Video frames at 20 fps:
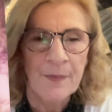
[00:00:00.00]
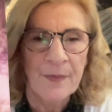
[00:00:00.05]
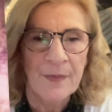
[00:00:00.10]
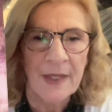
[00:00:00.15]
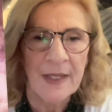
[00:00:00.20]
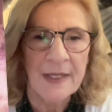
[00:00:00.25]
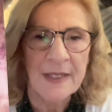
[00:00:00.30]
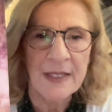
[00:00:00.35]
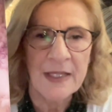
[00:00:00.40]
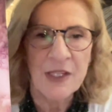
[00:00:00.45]

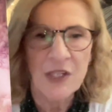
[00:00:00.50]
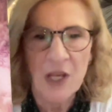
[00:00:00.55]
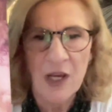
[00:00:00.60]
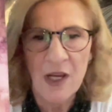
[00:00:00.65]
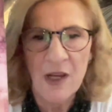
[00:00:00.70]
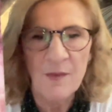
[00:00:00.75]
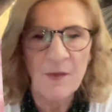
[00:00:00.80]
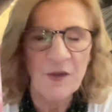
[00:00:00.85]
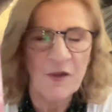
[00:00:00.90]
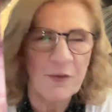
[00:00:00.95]
It's a
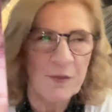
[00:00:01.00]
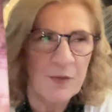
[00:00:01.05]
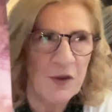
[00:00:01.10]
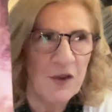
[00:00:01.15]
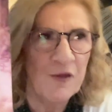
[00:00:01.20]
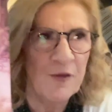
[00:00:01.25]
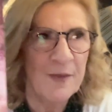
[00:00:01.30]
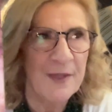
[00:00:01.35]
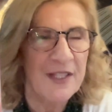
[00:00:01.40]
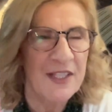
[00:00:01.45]
time of
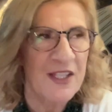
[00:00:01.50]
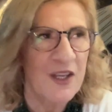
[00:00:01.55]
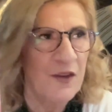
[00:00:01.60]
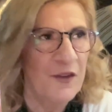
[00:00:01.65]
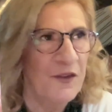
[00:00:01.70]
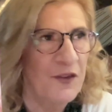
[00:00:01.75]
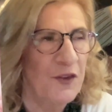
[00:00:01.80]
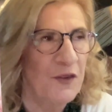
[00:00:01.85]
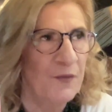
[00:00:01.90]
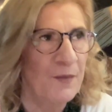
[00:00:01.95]
movement. So
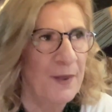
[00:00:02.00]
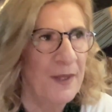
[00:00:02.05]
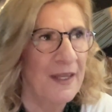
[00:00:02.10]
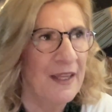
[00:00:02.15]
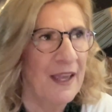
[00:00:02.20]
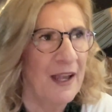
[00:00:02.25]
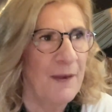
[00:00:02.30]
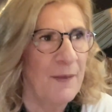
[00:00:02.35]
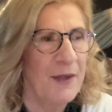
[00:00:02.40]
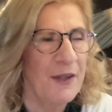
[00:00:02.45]
if you've been
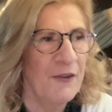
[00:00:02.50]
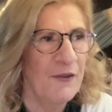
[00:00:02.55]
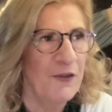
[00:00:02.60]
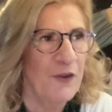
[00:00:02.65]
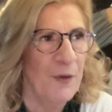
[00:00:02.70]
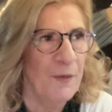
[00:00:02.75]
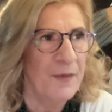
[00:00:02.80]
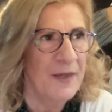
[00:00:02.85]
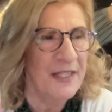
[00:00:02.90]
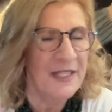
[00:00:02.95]
coming
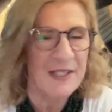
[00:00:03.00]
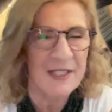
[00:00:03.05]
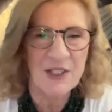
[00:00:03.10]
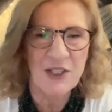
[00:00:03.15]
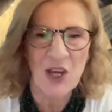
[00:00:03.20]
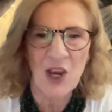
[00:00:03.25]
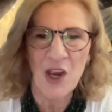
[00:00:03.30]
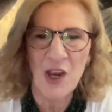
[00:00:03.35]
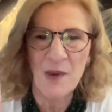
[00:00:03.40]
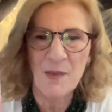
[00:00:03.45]
from this
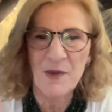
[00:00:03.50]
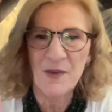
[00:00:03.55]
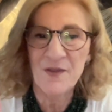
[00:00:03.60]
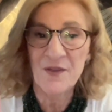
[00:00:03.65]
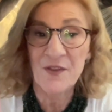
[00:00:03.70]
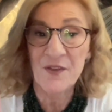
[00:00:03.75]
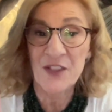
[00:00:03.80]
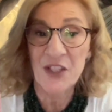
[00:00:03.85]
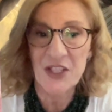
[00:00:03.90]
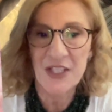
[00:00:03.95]
time
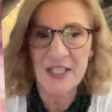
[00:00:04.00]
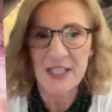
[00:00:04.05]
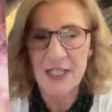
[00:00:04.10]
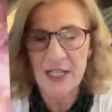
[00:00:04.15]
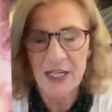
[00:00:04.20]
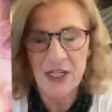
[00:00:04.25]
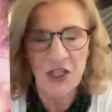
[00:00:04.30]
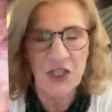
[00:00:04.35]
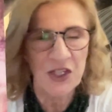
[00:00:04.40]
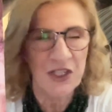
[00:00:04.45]
of
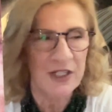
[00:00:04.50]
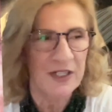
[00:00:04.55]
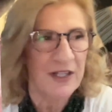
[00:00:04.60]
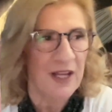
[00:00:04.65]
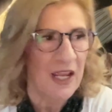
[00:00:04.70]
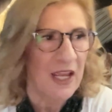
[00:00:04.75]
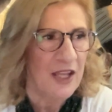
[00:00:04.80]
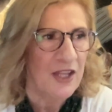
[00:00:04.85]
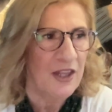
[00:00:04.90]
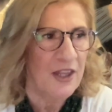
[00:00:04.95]
gestation,
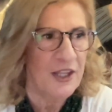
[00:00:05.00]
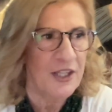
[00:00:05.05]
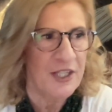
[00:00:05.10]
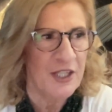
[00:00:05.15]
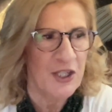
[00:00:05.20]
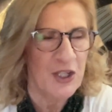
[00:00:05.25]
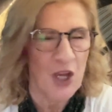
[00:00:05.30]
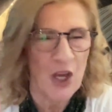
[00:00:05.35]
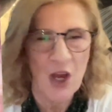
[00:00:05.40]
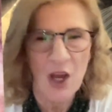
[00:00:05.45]

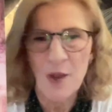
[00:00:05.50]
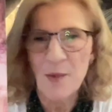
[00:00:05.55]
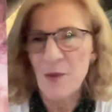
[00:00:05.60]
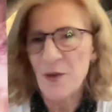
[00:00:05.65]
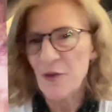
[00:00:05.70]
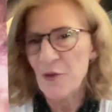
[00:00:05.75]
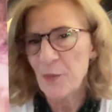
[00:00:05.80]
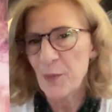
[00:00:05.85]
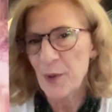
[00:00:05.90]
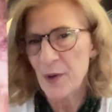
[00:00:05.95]
this time
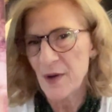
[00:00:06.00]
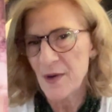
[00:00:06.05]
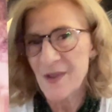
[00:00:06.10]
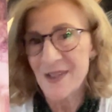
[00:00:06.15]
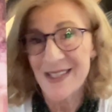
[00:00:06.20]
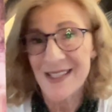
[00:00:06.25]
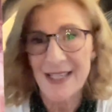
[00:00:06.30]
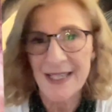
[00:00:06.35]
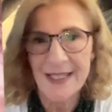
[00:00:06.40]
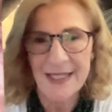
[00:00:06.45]
of
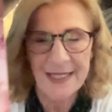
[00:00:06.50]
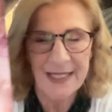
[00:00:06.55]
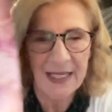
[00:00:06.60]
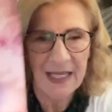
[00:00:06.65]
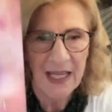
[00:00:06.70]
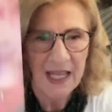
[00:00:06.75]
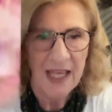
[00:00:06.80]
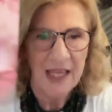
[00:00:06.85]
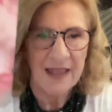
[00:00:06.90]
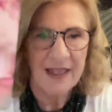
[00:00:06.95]

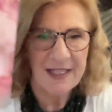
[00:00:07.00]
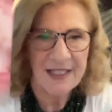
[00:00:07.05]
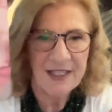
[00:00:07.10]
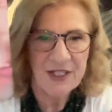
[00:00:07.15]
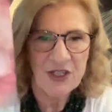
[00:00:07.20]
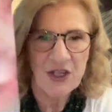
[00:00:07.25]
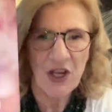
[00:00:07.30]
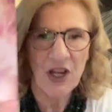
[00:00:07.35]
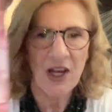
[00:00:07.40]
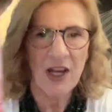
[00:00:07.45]
processing, this
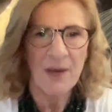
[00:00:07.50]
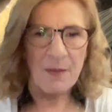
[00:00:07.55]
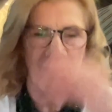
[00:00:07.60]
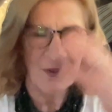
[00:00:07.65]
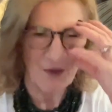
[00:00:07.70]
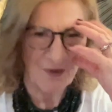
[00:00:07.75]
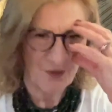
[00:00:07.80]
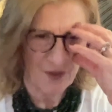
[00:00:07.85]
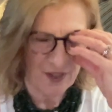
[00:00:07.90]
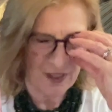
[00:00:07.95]
time
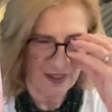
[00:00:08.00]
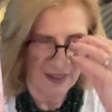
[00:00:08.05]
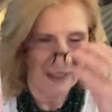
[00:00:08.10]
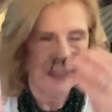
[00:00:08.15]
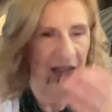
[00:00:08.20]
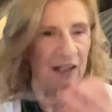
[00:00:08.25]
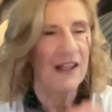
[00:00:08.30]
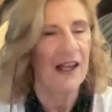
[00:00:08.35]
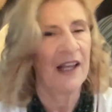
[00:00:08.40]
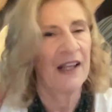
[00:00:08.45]
of
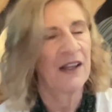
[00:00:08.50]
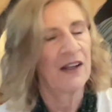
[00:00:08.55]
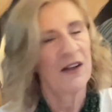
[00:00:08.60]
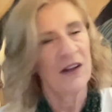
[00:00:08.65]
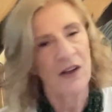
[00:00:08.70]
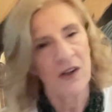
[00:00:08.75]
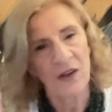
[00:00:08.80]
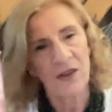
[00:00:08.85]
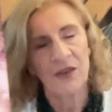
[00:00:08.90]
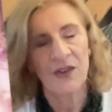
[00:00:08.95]
feeling like,
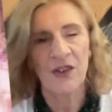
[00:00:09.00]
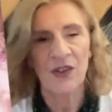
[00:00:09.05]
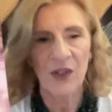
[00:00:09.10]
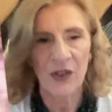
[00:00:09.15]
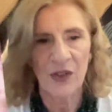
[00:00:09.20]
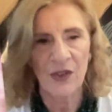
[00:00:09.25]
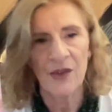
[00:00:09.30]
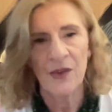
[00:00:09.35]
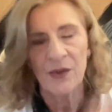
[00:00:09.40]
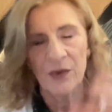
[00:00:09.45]
oh, you
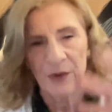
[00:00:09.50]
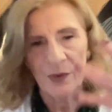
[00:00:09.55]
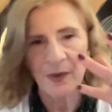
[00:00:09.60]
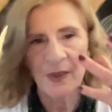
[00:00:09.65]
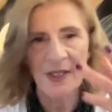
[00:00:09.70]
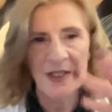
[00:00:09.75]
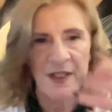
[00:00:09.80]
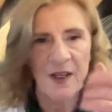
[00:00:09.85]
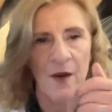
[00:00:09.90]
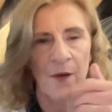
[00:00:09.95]
know,
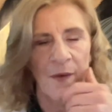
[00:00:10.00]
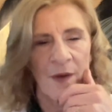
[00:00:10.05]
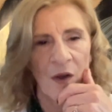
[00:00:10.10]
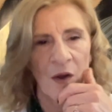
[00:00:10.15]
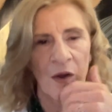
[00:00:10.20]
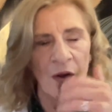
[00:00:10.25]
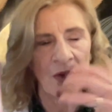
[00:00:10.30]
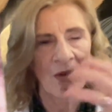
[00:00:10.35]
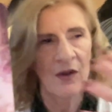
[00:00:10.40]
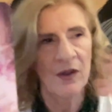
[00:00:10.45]
what's going
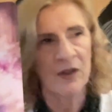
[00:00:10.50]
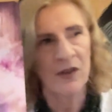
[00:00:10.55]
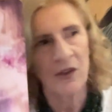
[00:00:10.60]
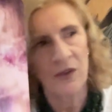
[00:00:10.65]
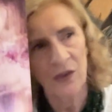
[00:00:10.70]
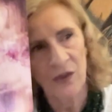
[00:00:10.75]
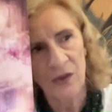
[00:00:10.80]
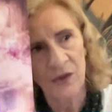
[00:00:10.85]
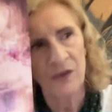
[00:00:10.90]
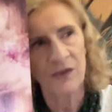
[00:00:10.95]
on, you
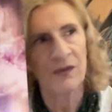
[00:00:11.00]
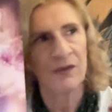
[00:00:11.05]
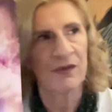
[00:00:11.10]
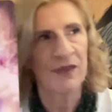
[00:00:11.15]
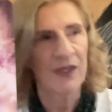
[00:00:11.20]
know,